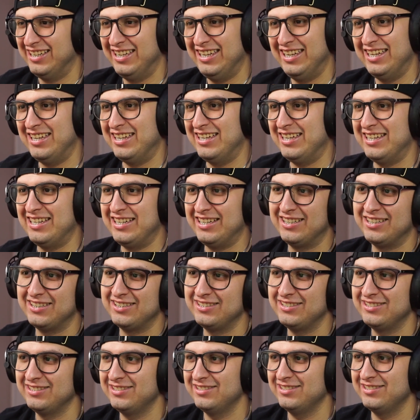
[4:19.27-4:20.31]

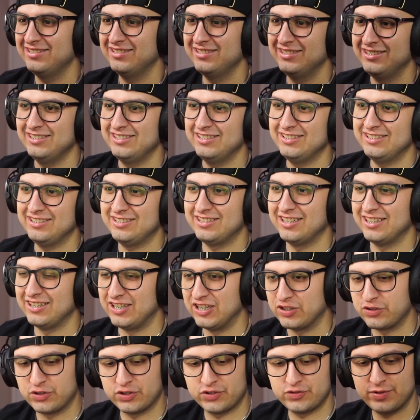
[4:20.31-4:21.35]
Yeah, the
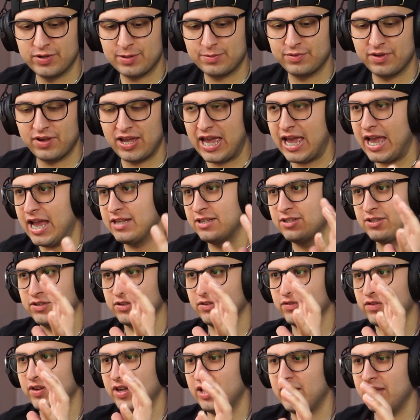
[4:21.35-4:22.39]
disrespectful hands
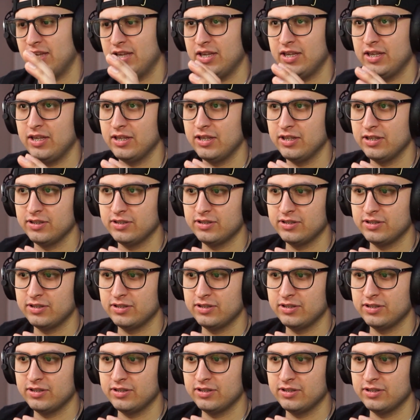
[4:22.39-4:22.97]
to the face. God damn, secretary.